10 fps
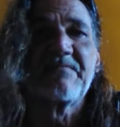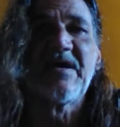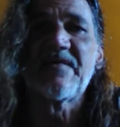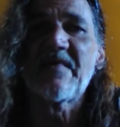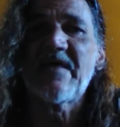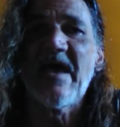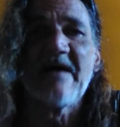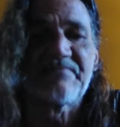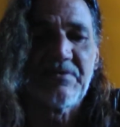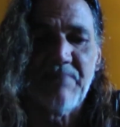me that they
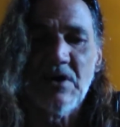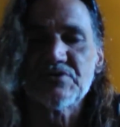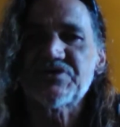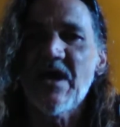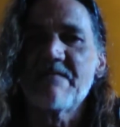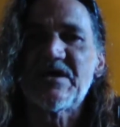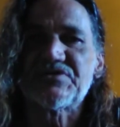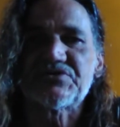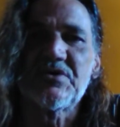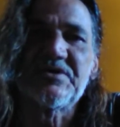have to post
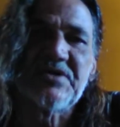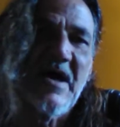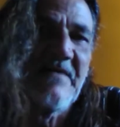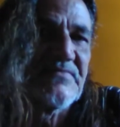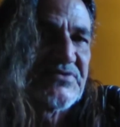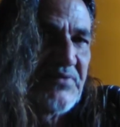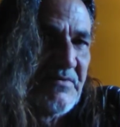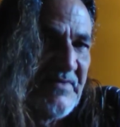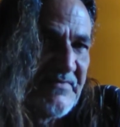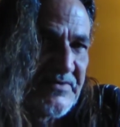comments 3 times for
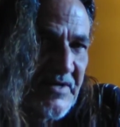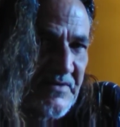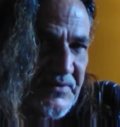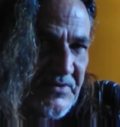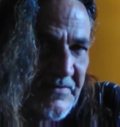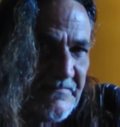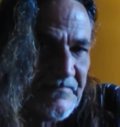me even to go through.